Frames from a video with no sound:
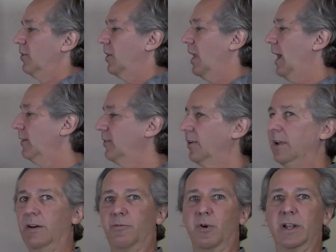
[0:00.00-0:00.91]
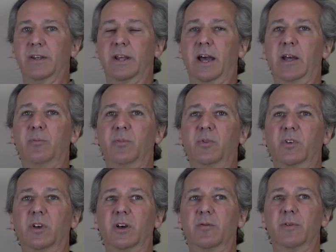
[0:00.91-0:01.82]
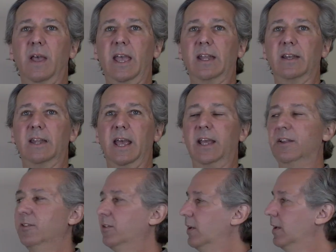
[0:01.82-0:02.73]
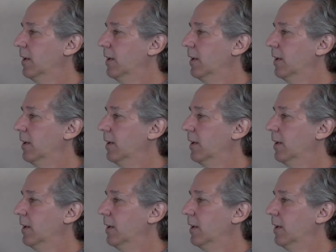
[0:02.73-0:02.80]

clocks have run times of 8 days.